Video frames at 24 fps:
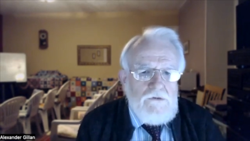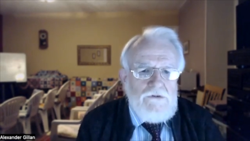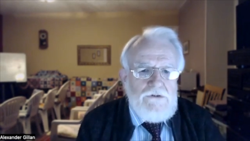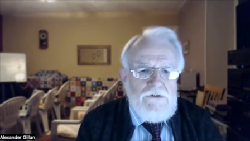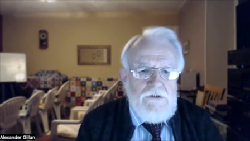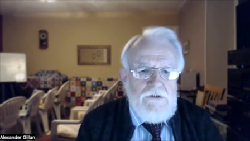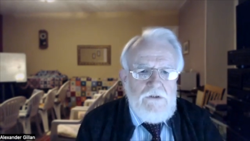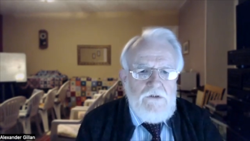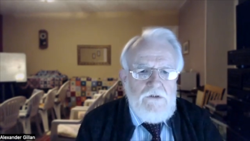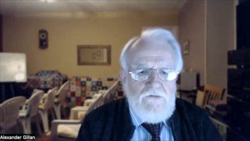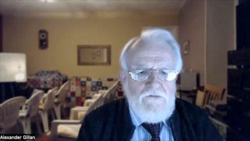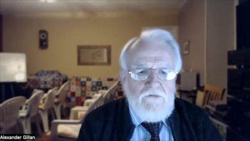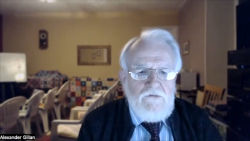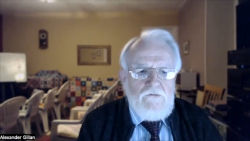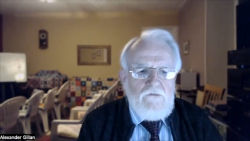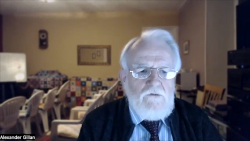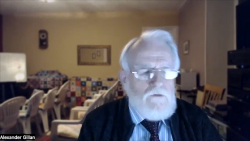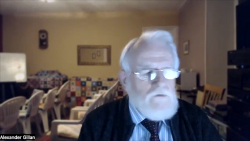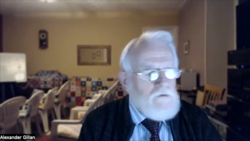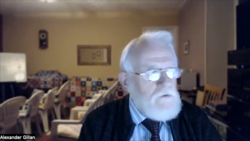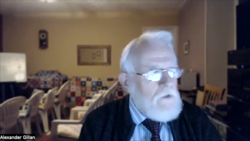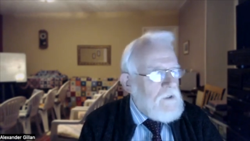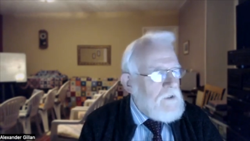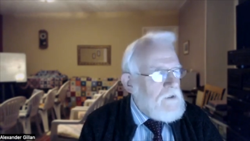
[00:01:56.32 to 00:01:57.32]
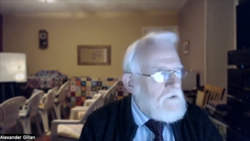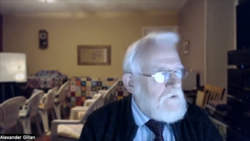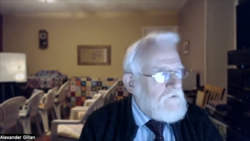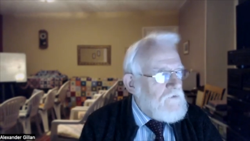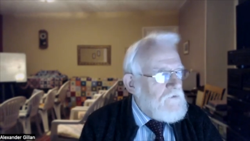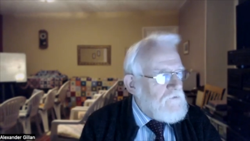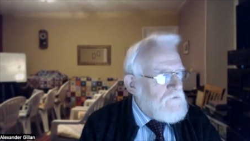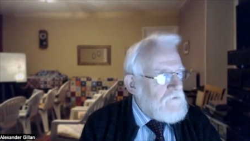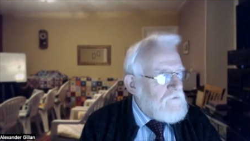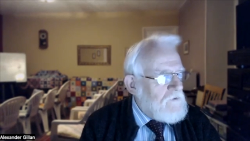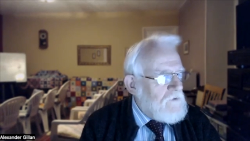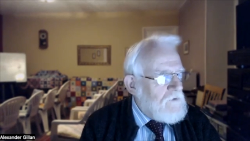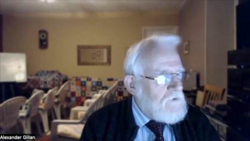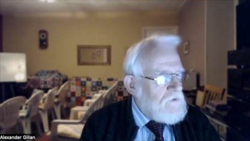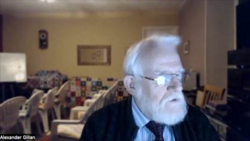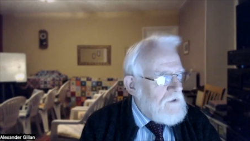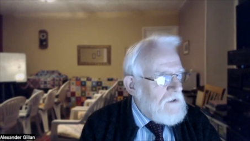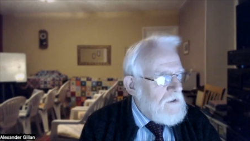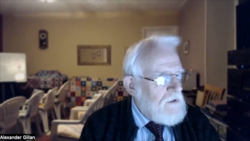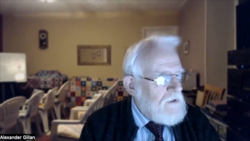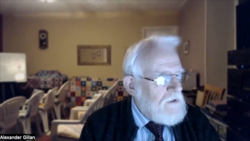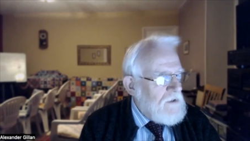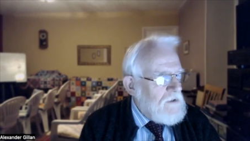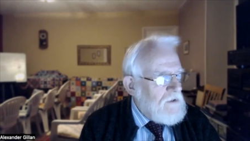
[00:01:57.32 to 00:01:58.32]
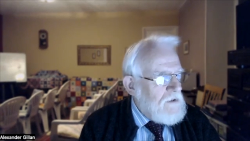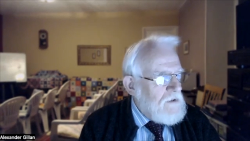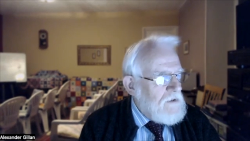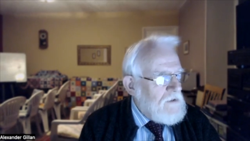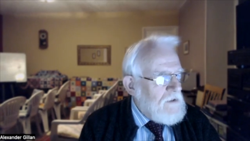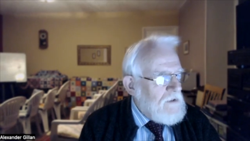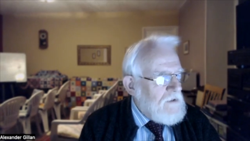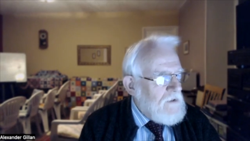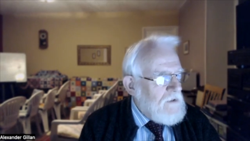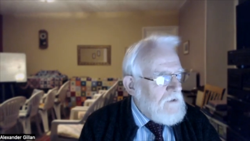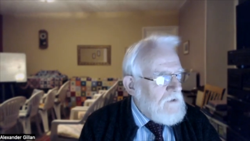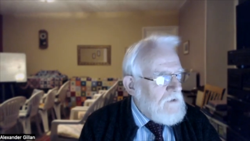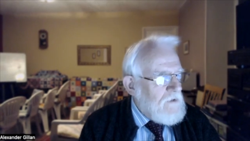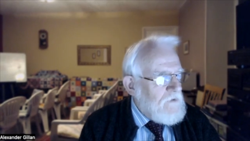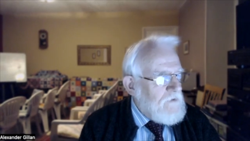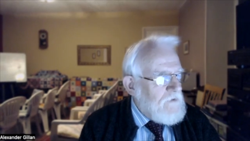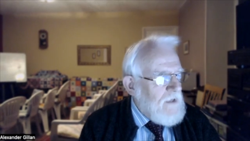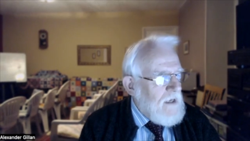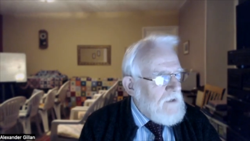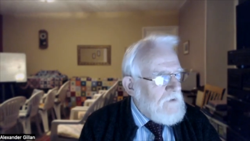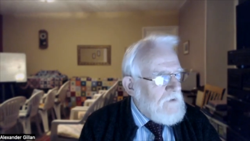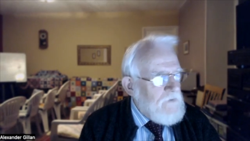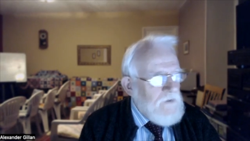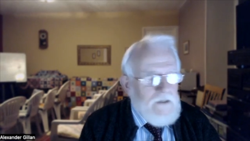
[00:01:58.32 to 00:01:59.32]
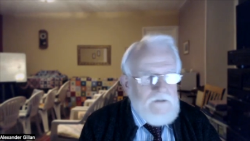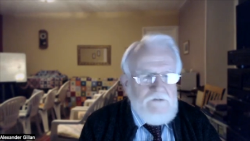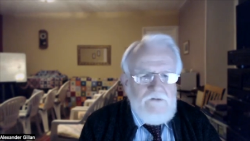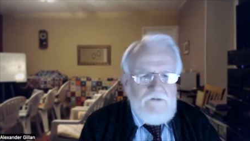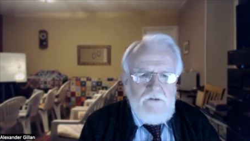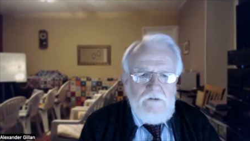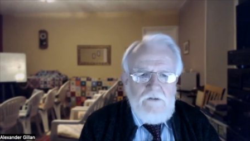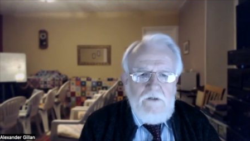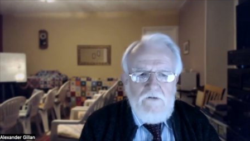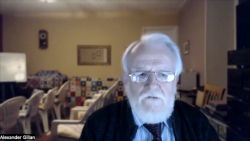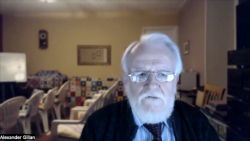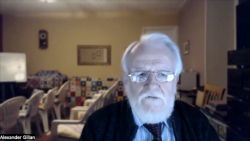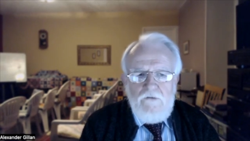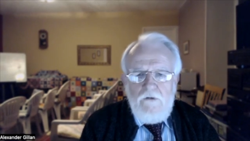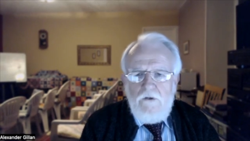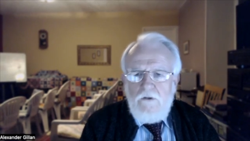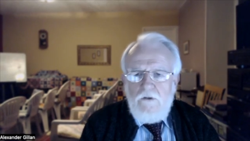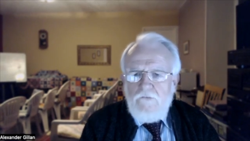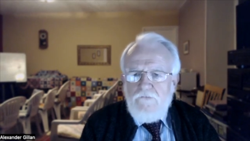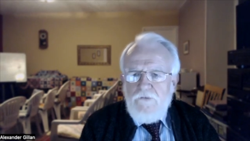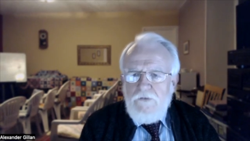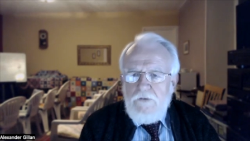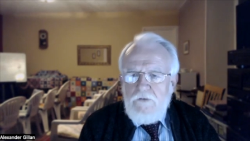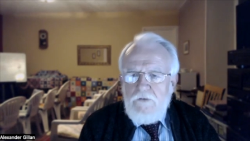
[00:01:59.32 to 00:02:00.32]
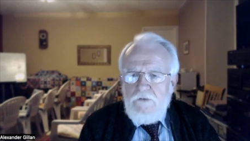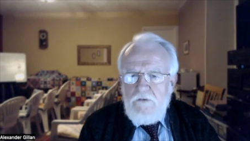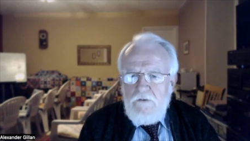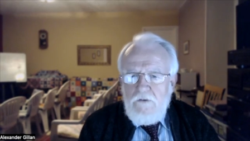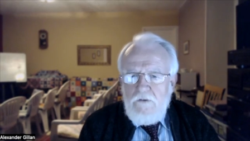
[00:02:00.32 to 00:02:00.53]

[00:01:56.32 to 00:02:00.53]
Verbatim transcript: Jesus Christ. That, that in itself is an